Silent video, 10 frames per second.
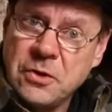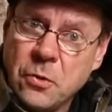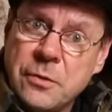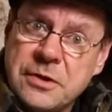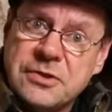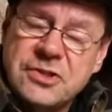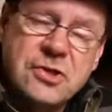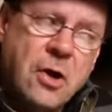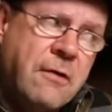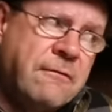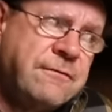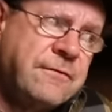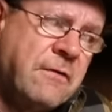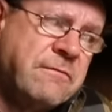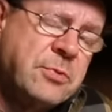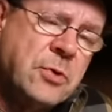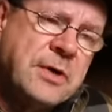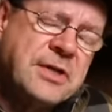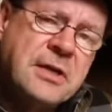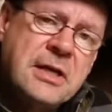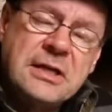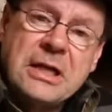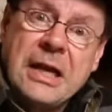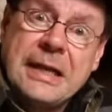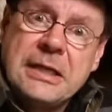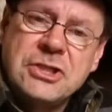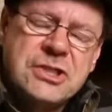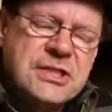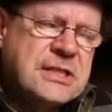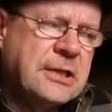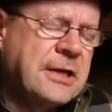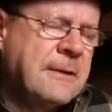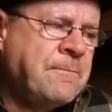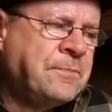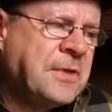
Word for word: the owners of, of Brora and Clynelish Distillery,